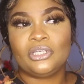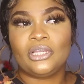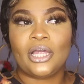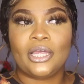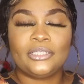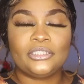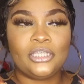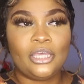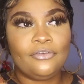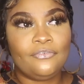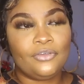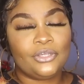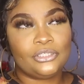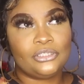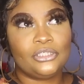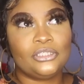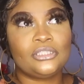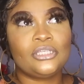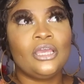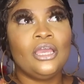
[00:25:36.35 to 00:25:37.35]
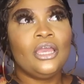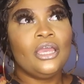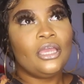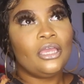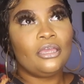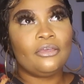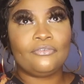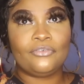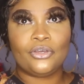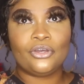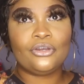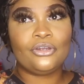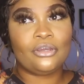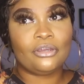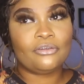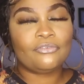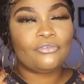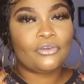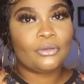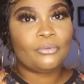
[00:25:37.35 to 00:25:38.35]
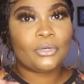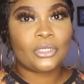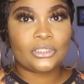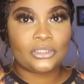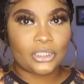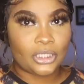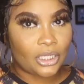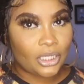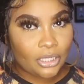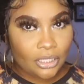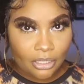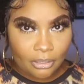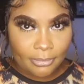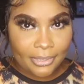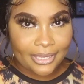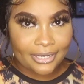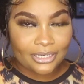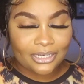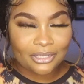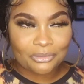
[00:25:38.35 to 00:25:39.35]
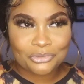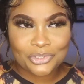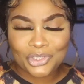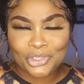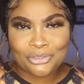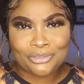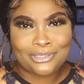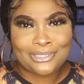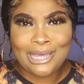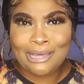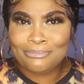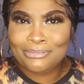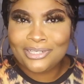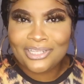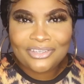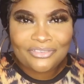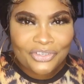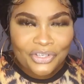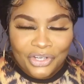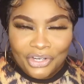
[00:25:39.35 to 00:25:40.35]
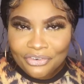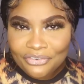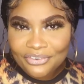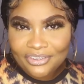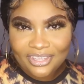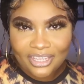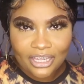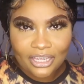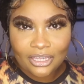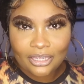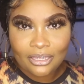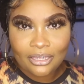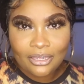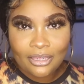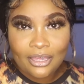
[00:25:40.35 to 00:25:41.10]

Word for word: Like, say for instance, if your girlfriend wanted to get her body done, would you stop loving her for that?